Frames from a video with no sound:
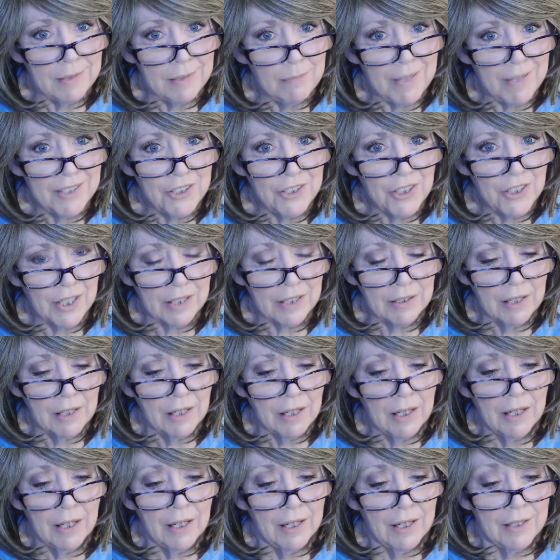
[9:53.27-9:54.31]
didn't mention it.
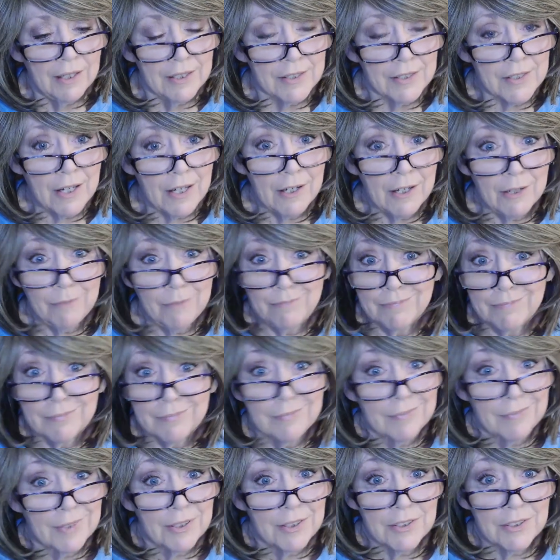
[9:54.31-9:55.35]
So
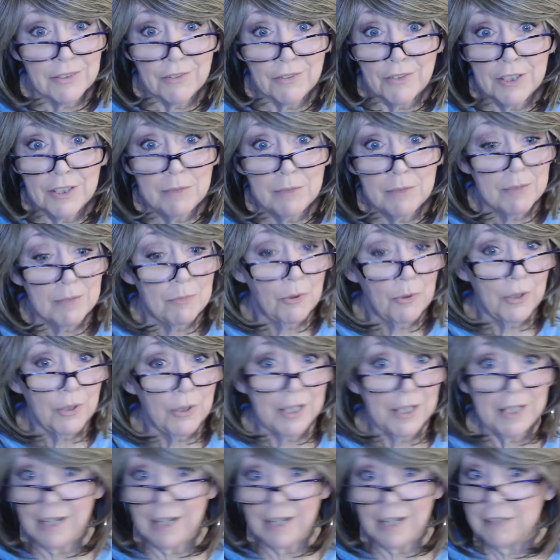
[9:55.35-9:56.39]
Christmas
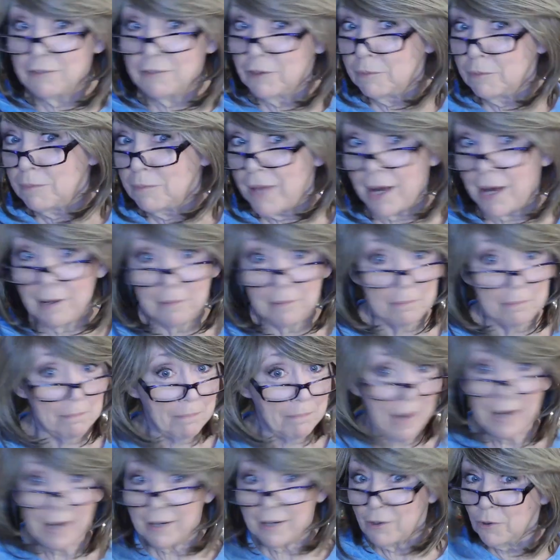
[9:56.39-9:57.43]
morning, I ripped that
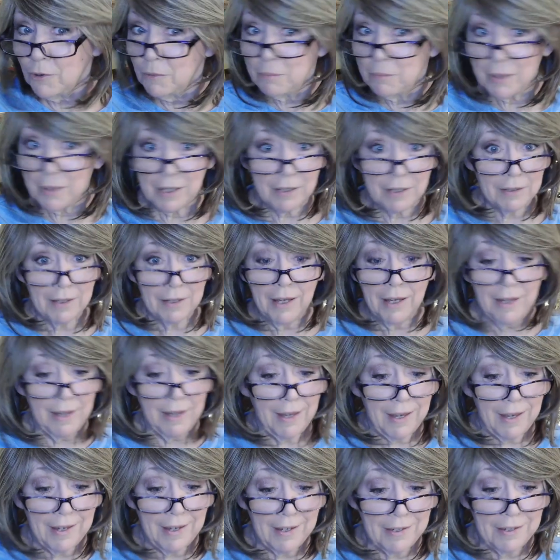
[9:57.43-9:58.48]
bag open
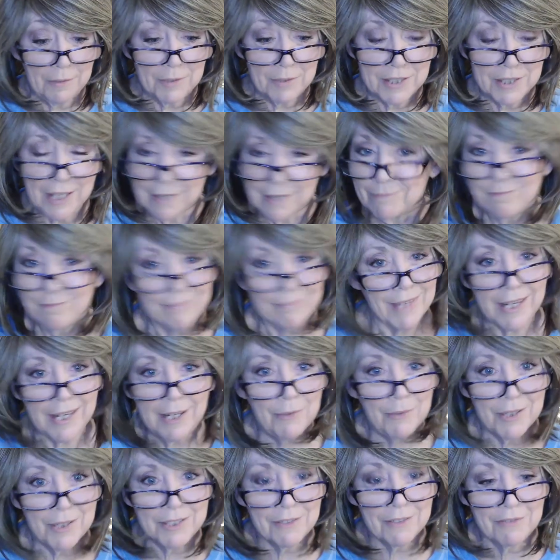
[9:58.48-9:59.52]
and it was like,
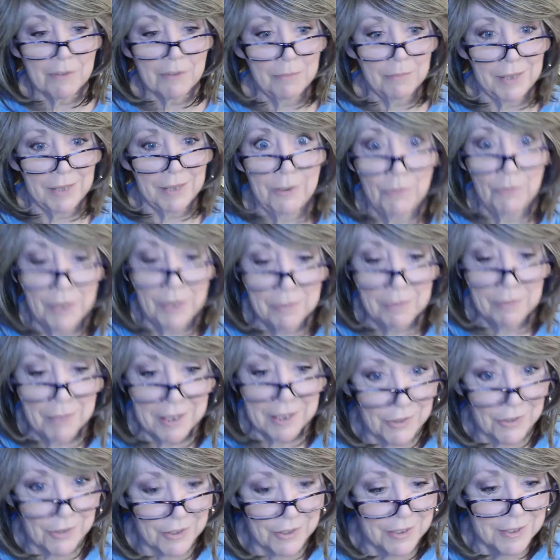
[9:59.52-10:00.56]
it wasn't from either one
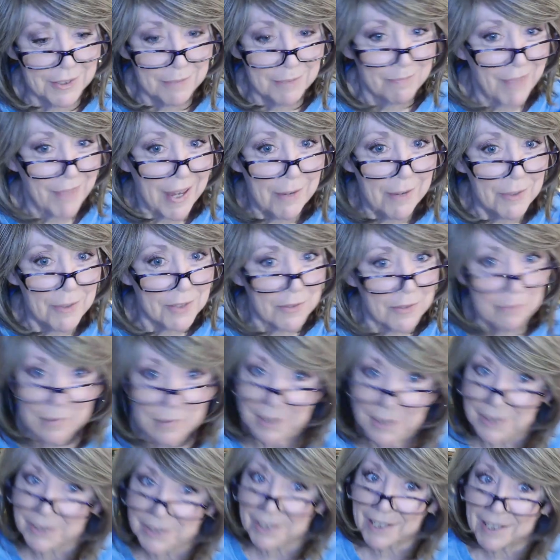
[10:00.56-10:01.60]
of my girls. It was
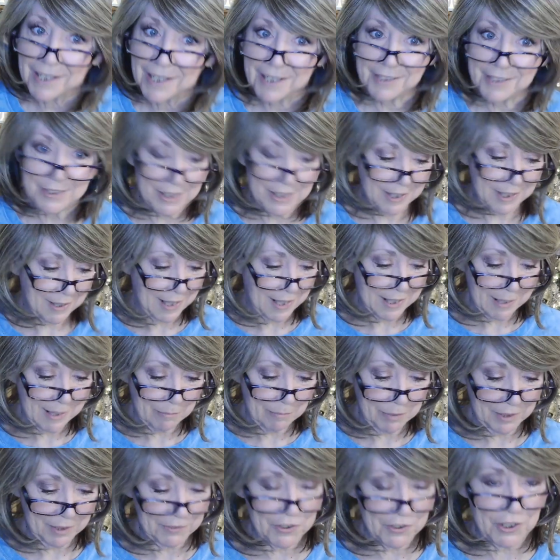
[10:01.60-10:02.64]
from Belinda Conti. I
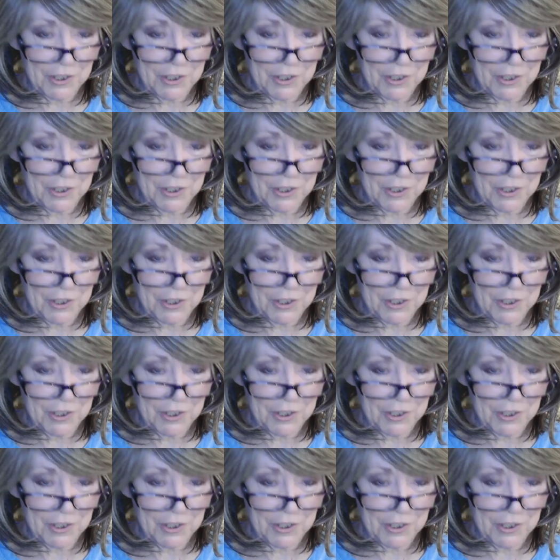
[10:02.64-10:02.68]
can't